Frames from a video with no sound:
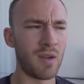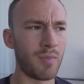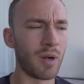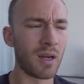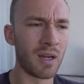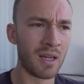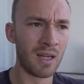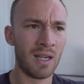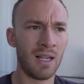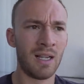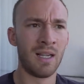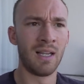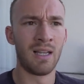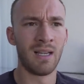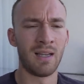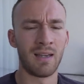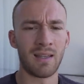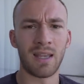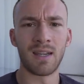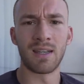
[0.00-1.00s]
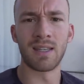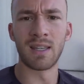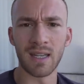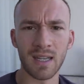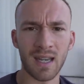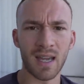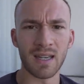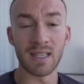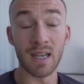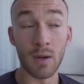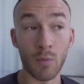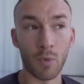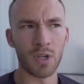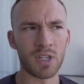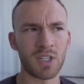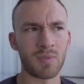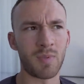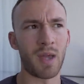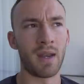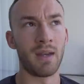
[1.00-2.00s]
But at the end of the day, I didn't want
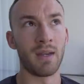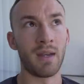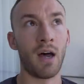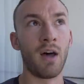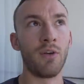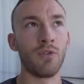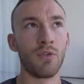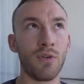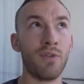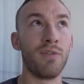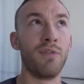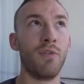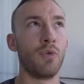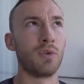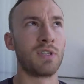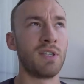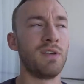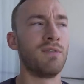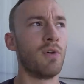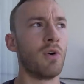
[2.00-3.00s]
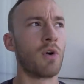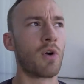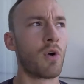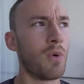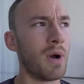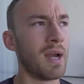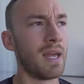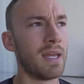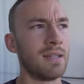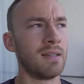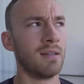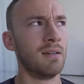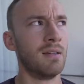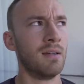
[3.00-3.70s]
to spend 144 quid